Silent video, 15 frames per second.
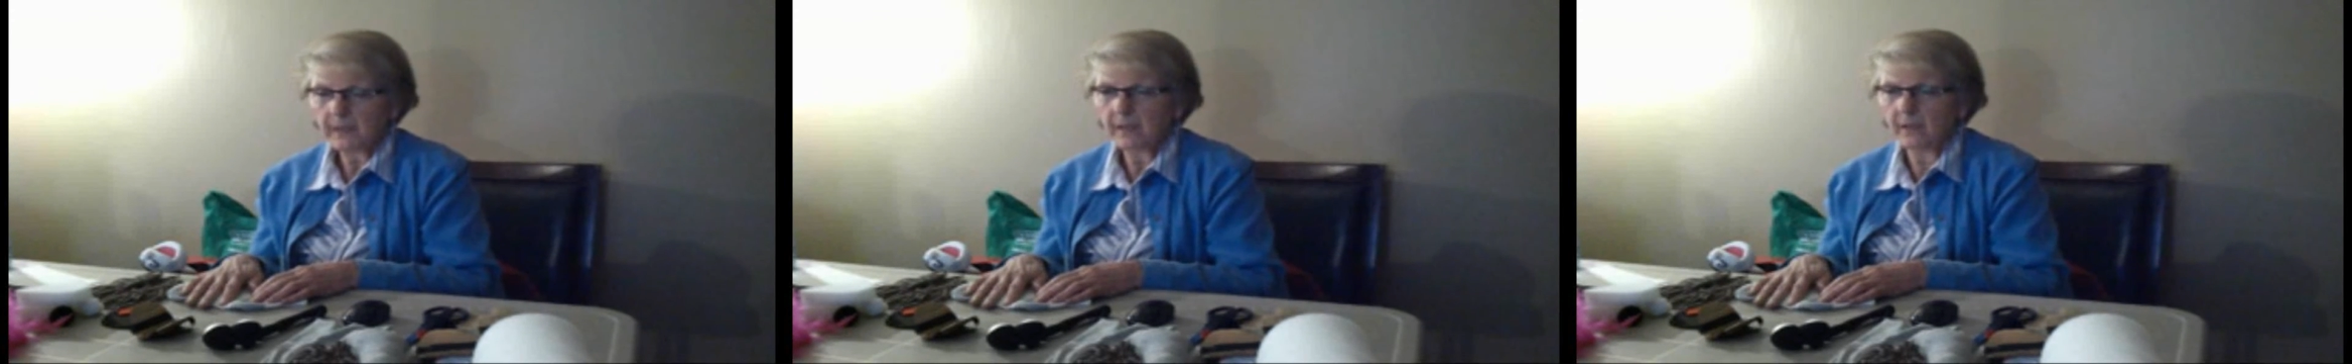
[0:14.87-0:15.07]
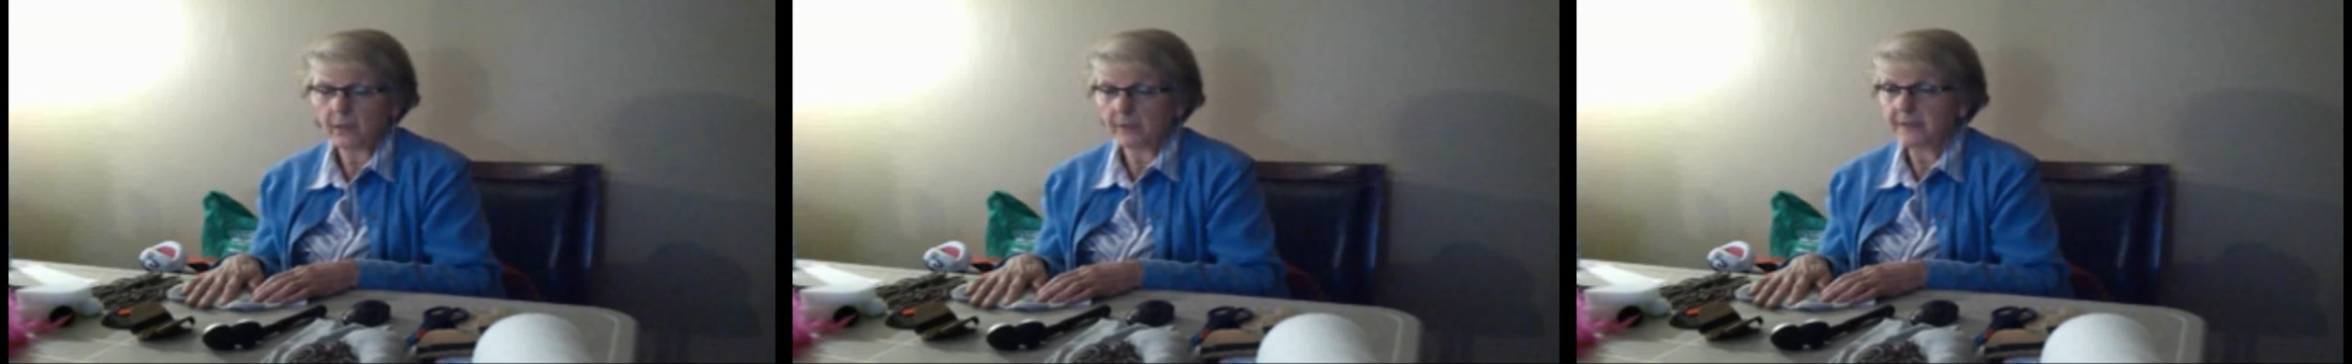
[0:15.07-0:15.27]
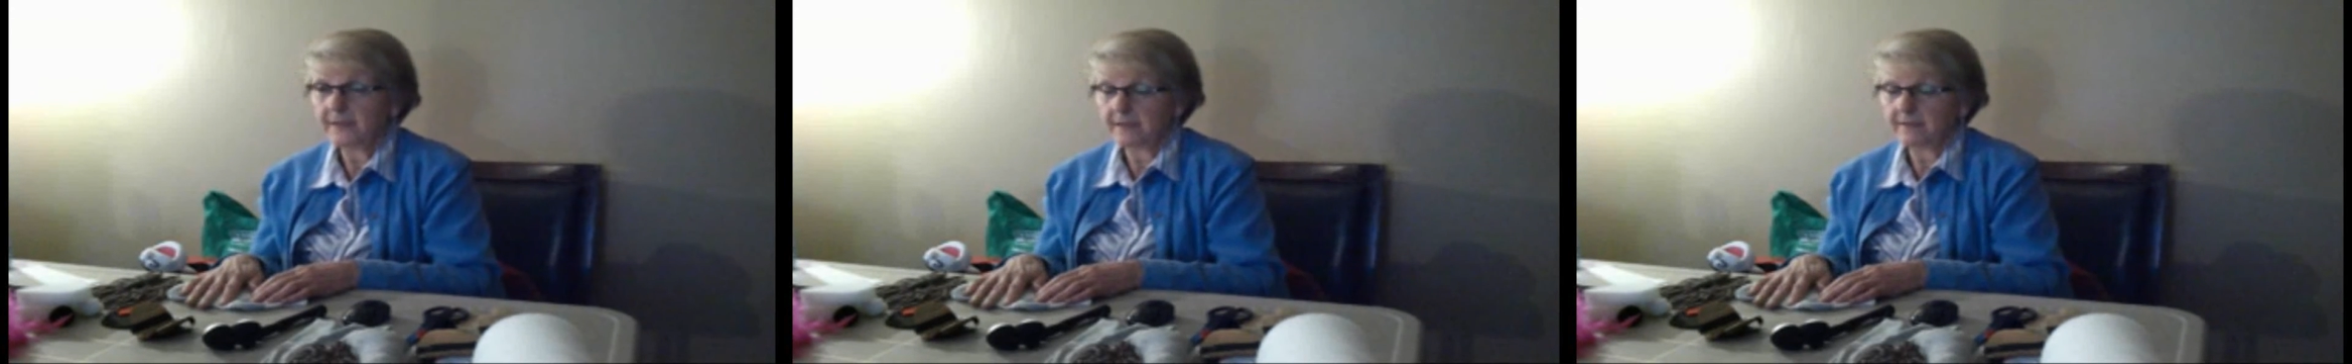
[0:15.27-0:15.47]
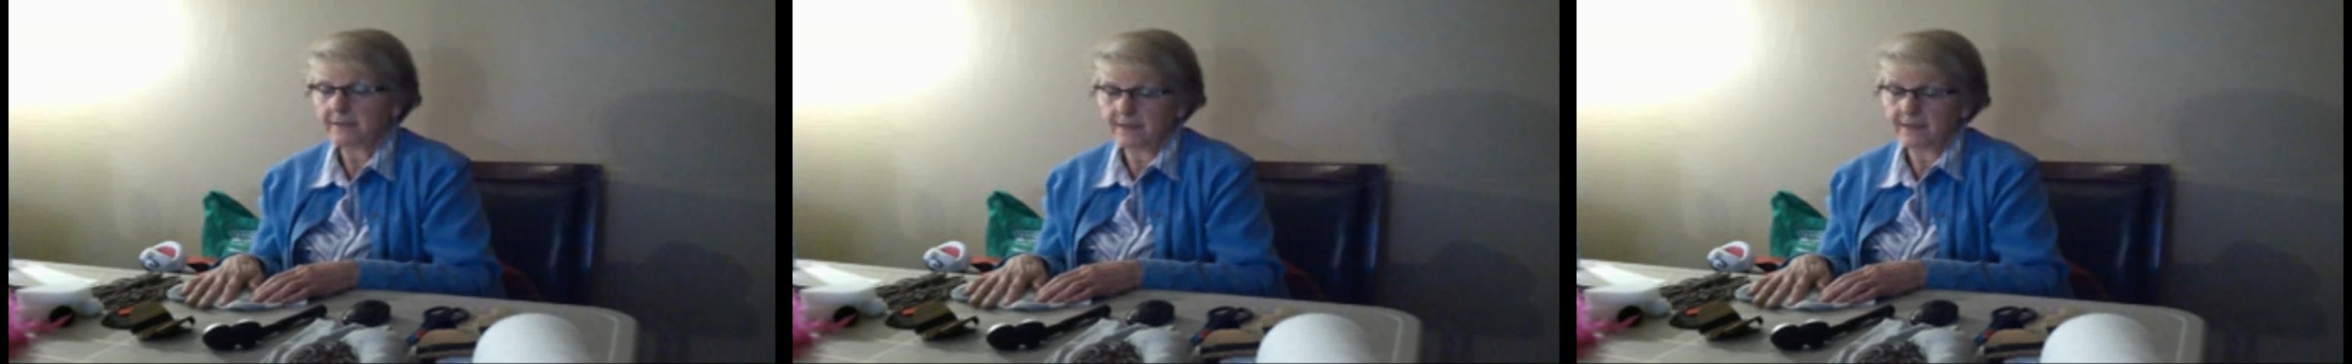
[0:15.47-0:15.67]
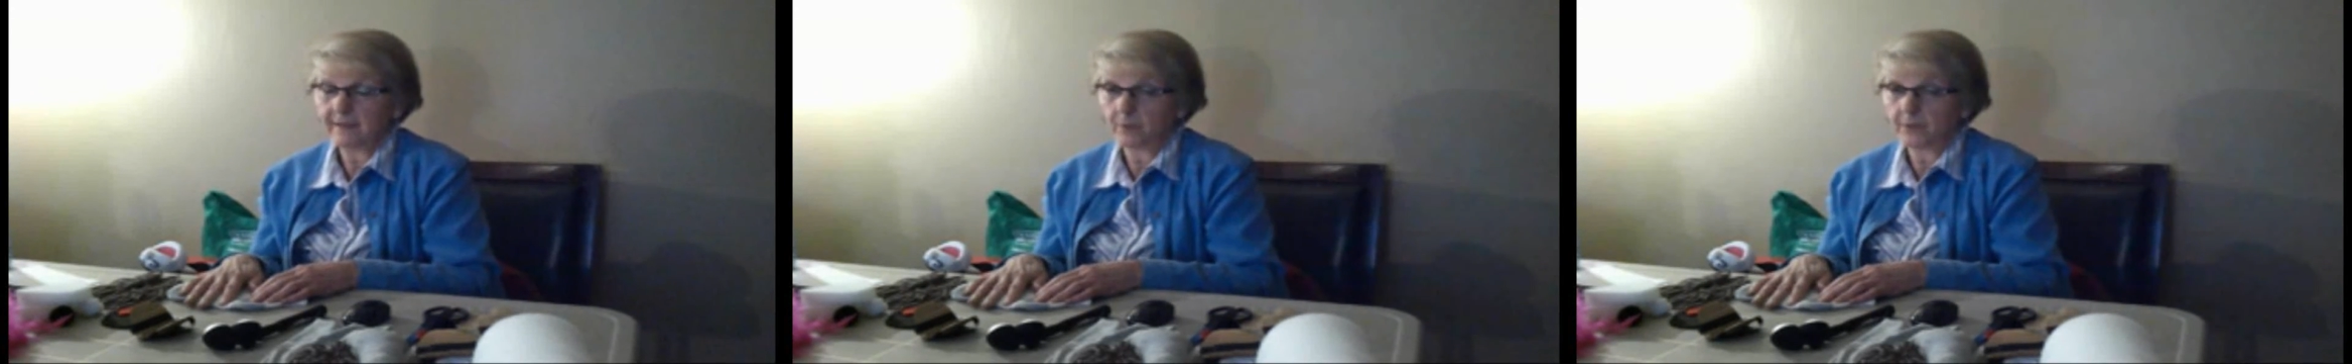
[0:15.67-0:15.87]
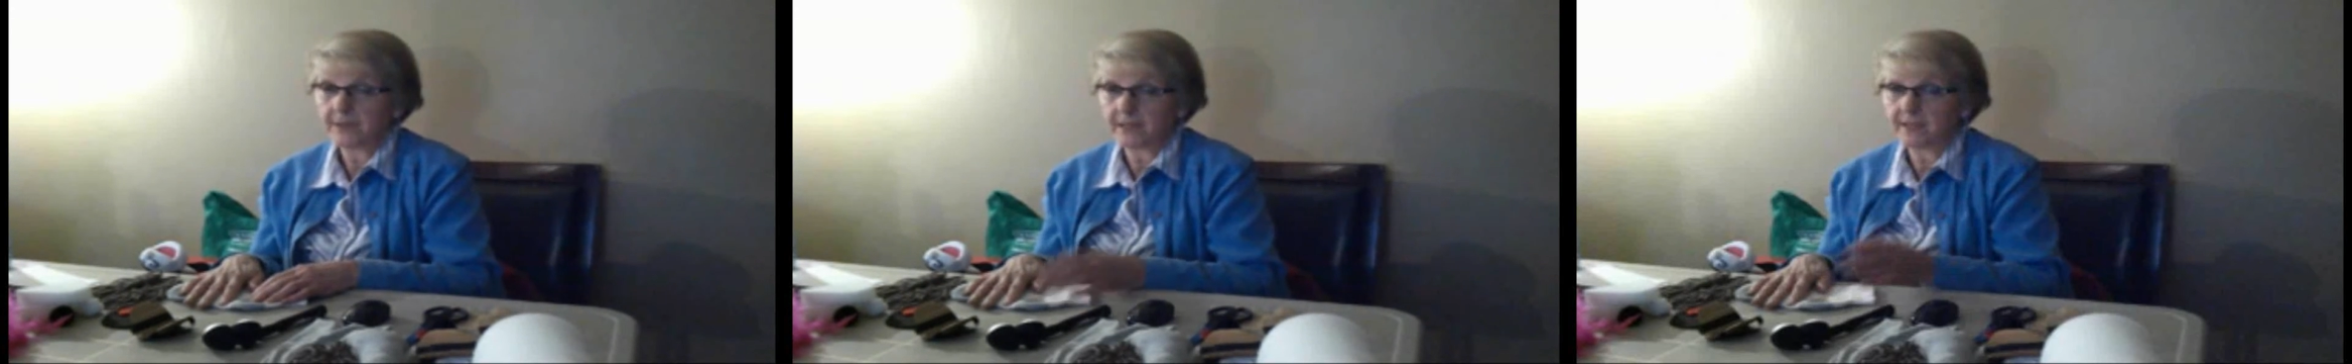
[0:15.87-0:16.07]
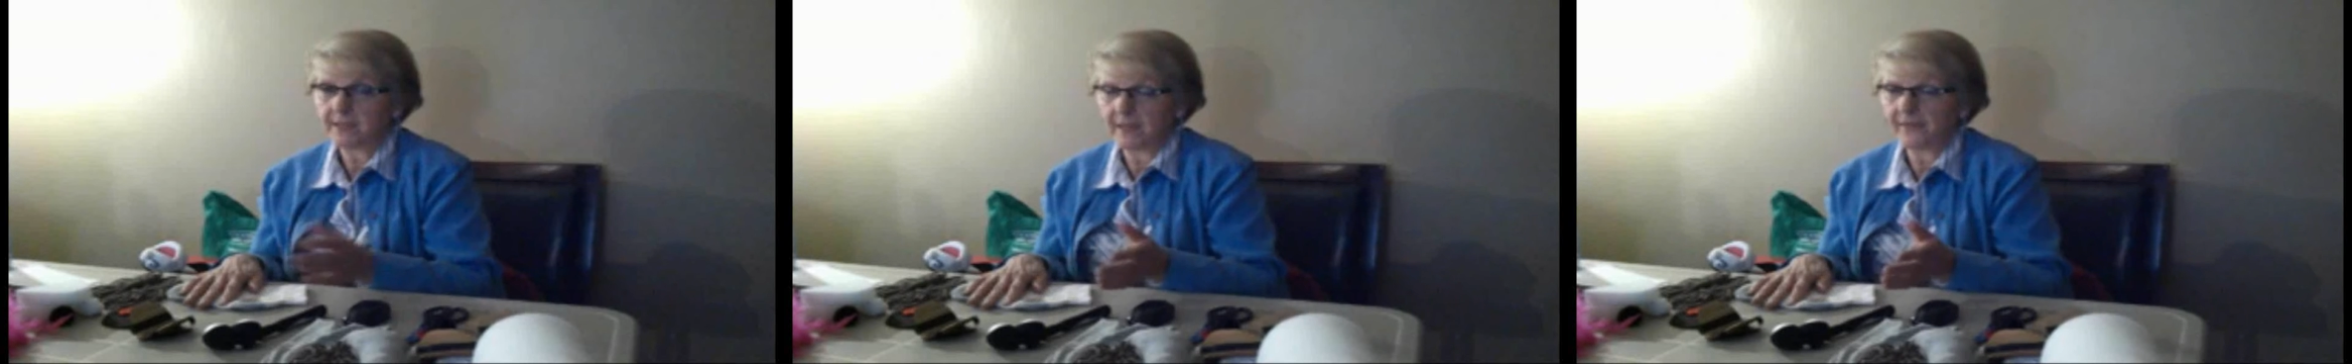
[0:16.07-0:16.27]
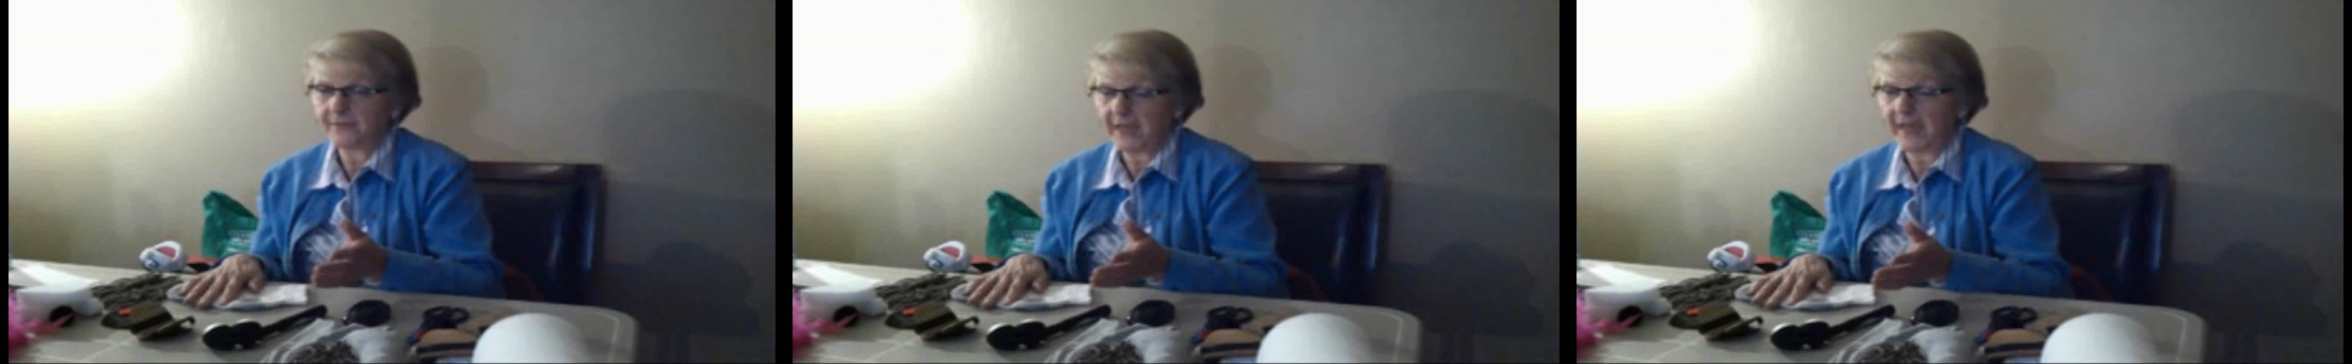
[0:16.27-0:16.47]
Or it was a
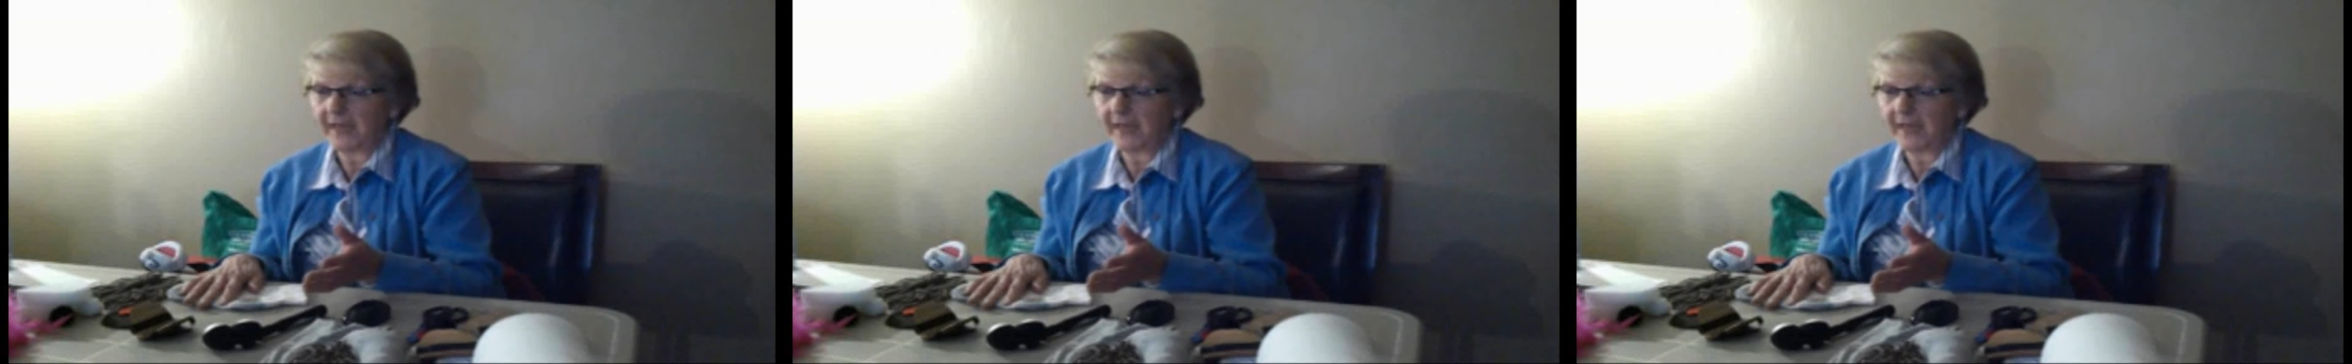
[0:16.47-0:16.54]
stuffed